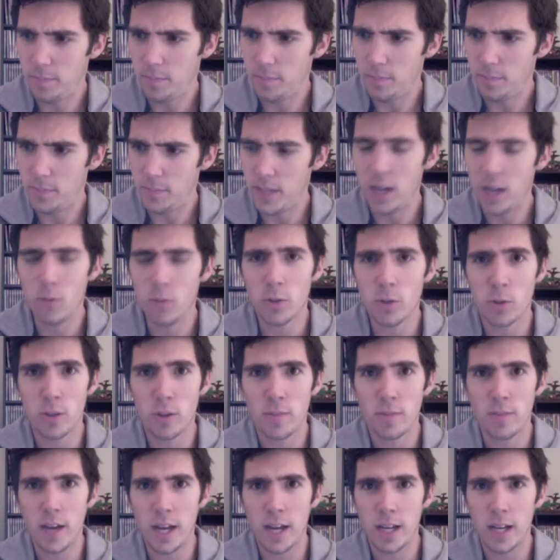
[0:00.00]
Yeah, I worked with
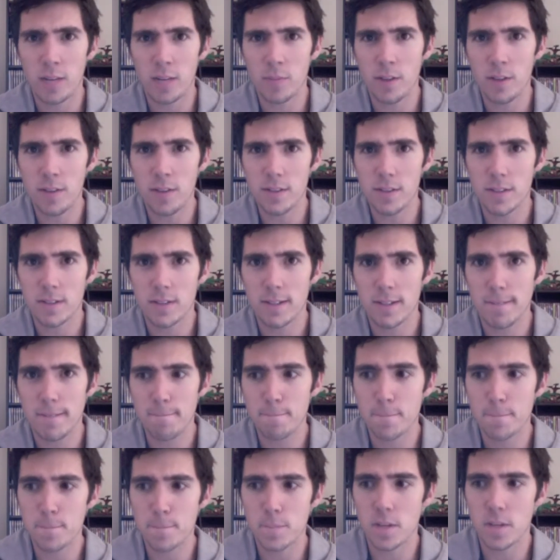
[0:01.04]
them for 18 months.
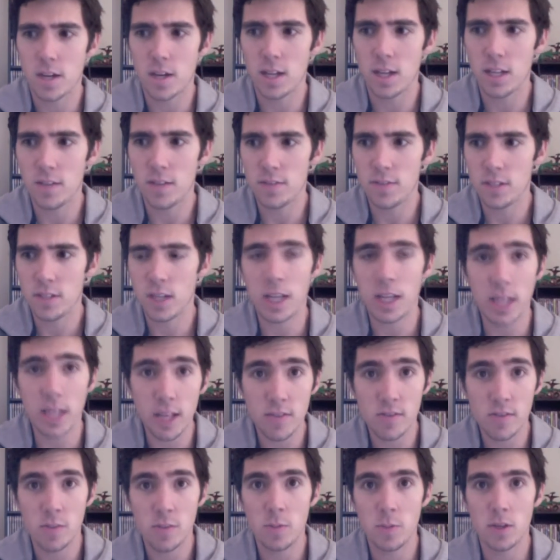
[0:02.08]
I loved it. I
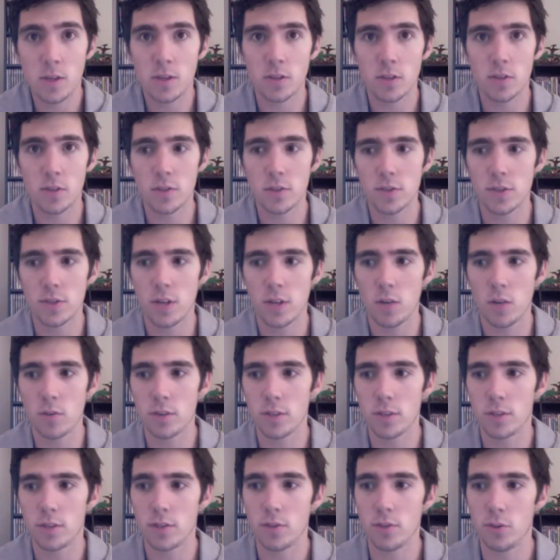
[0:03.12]
left because I
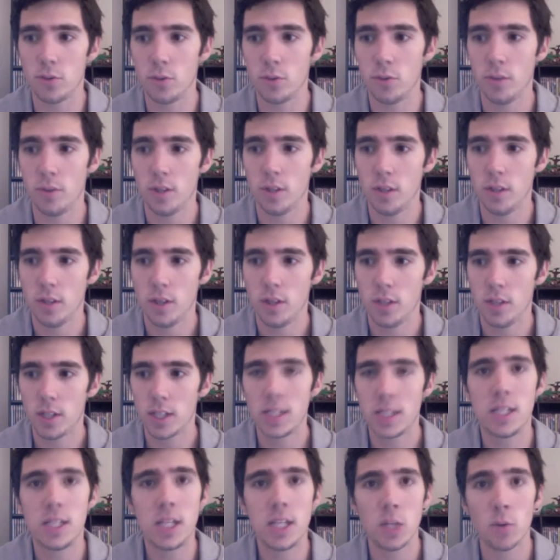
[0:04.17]
wanted to
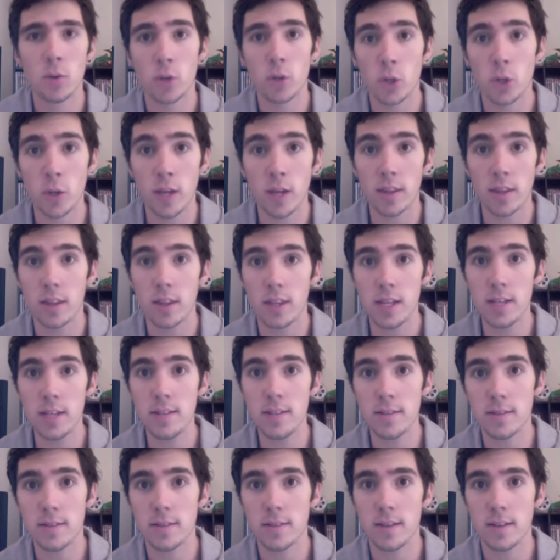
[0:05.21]
continue on to do other
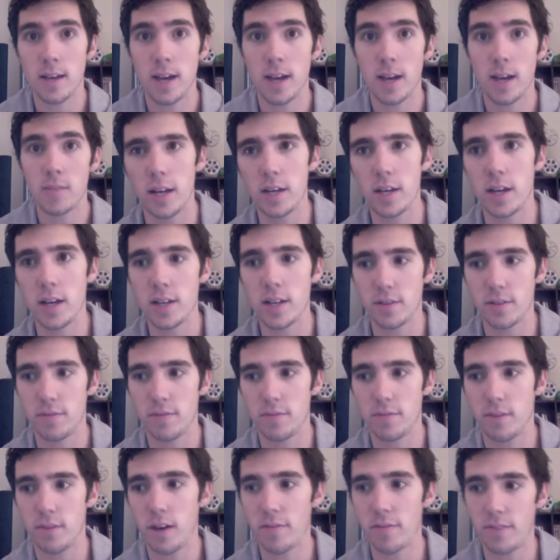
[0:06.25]
things.
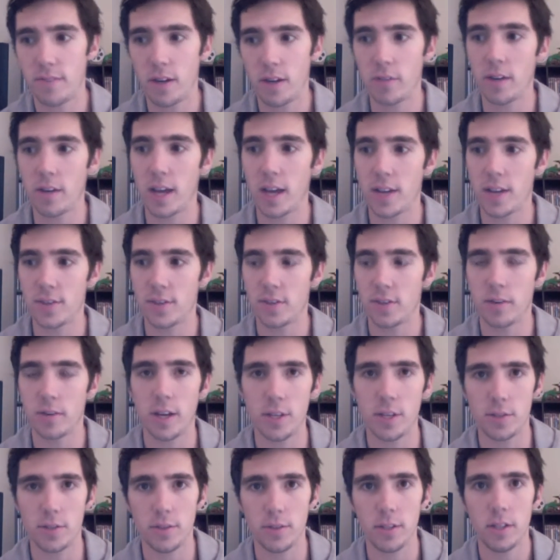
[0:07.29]
I felt as a
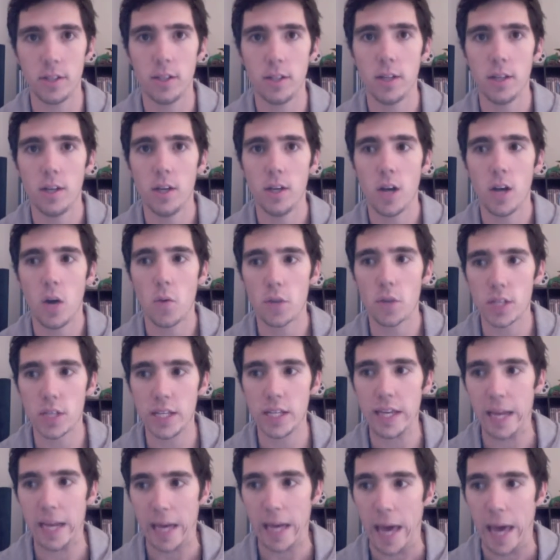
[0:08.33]
graduate, I wanted to
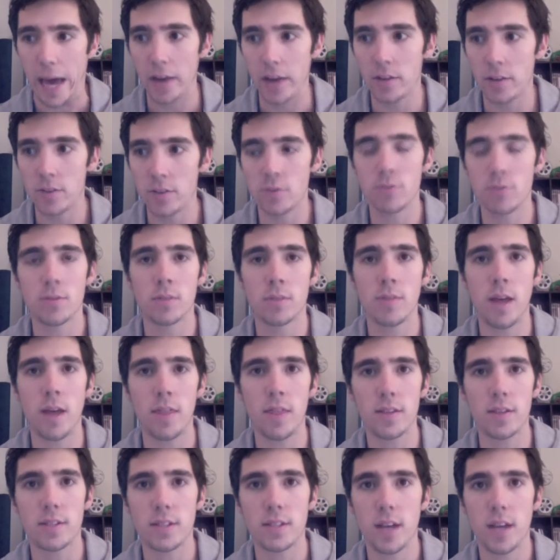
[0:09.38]
get out and do some
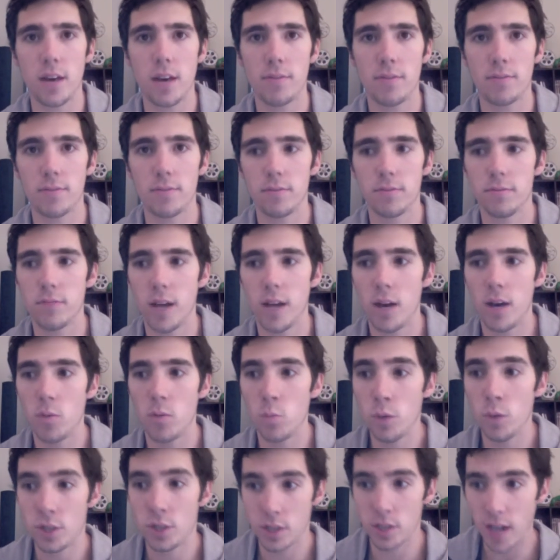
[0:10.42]
other stuff,
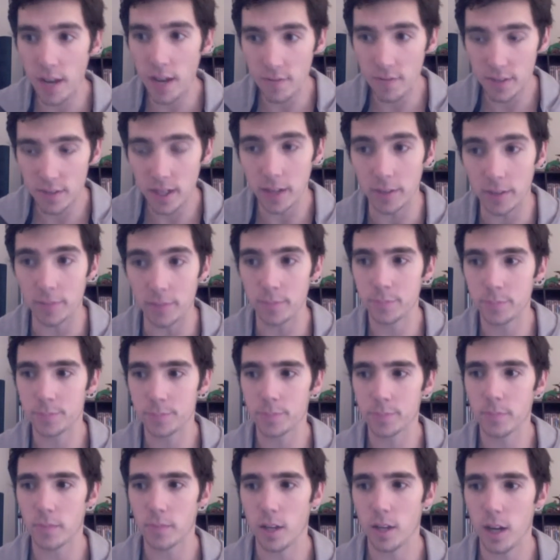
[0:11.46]
which I have done.
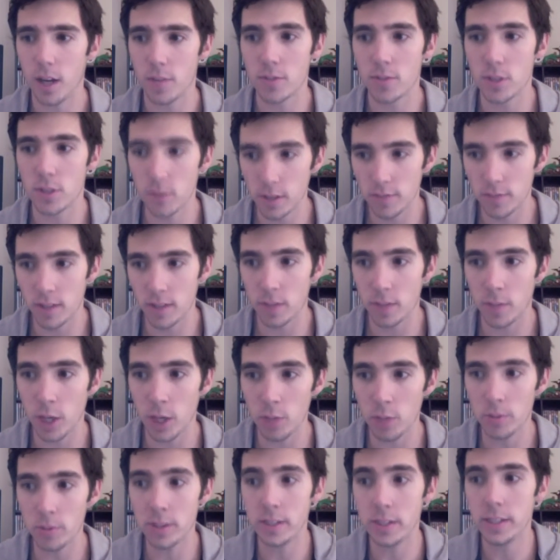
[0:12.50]
I'm still living in
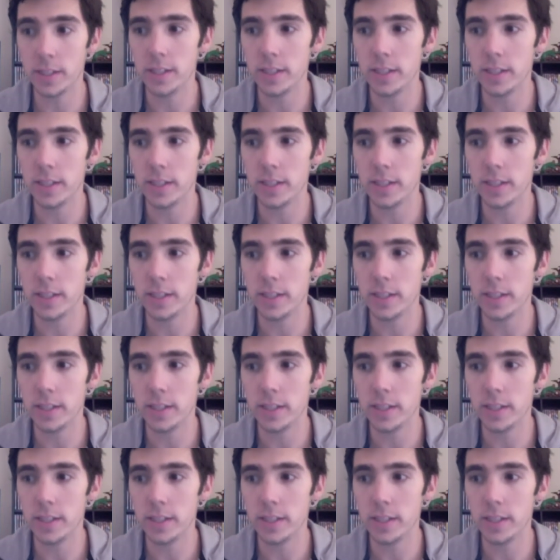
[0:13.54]
Melbourne.